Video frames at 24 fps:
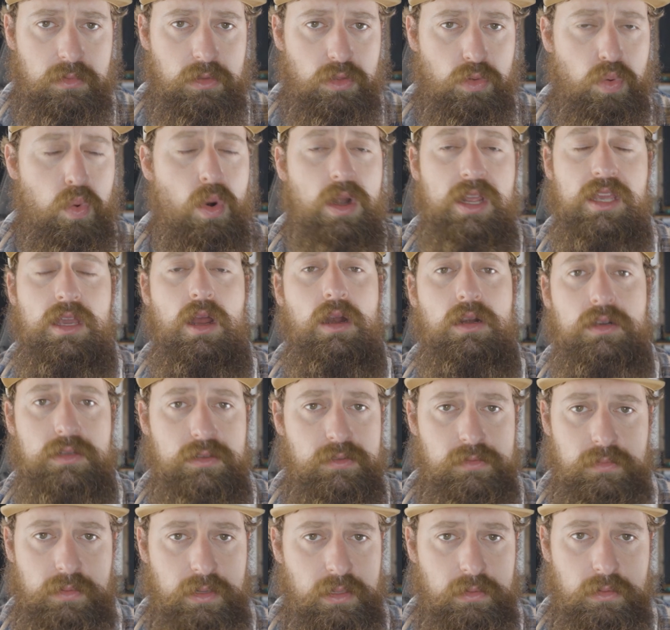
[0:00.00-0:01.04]
20 yards
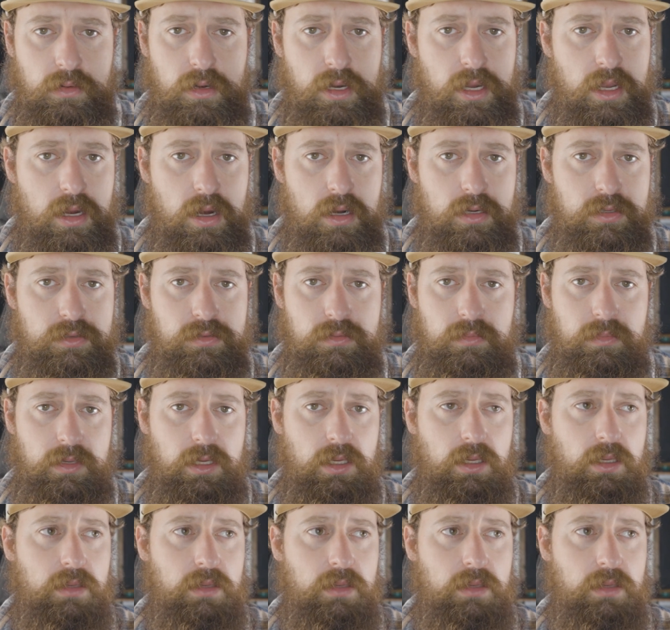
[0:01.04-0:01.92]
for me, 30 yards for me.